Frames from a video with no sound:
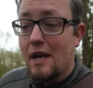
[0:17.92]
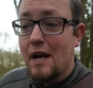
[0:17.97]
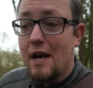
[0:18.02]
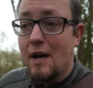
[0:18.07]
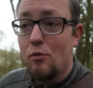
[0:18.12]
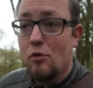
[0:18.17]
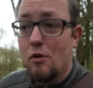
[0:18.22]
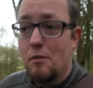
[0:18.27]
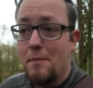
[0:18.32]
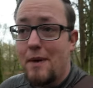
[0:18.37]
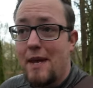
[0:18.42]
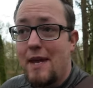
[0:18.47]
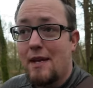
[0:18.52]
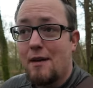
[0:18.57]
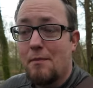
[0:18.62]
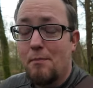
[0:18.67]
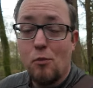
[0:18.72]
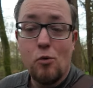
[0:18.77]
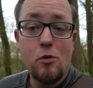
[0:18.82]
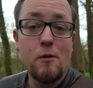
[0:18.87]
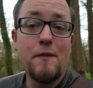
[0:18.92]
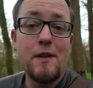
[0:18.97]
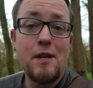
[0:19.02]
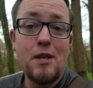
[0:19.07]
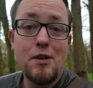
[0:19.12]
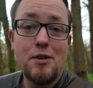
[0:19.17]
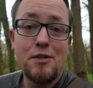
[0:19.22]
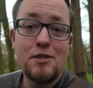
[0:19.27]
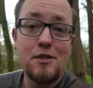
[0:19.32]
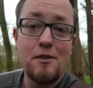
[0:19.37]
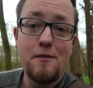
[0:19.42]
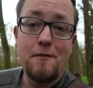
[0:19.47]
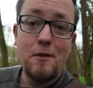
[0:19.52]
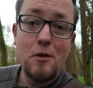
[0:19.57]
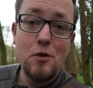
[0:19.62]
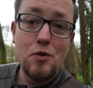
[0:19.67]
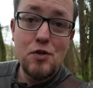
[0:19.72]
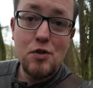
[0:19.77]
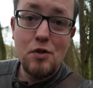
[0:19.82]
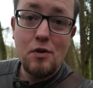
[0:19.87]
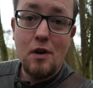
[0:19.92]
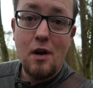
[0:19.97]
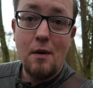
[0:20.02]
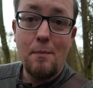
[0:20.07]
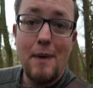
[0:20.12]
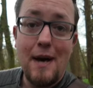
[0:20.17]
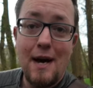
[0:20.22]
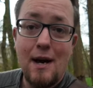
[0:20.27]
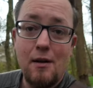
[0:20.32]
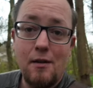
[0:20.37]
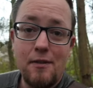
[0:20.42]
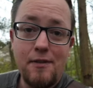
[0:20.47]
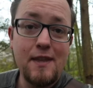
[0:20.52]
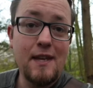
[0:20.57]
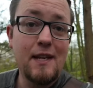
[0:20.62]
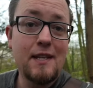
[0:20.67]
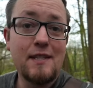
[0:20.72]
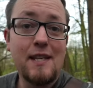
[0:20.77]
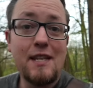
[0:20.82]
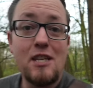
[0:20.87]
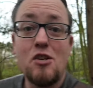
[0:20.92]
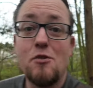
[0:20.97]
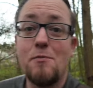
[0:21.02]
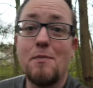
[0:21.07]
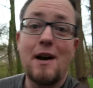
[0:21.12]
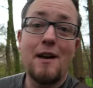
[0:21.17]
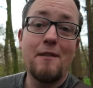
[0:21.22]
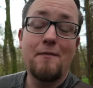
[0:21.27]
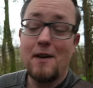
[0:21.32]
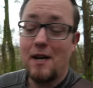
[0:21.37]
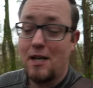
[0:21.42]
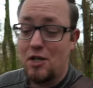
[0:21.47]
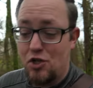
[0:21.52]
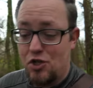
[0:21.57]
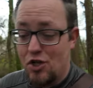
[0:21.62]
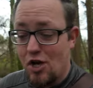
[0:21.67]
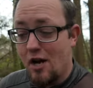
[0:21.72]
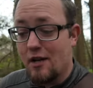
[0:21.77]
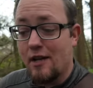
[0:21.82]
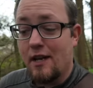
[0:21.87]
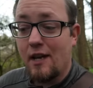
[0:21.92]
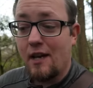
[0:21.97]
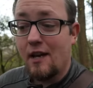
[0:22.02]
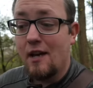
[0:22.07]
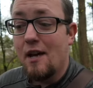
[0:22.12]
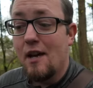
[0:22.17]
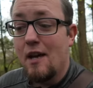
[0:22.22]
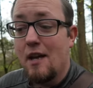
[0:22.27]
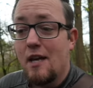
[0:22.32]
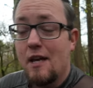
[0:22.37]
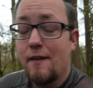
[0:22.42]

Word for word: I will make more videos in the future about things that you might find shocking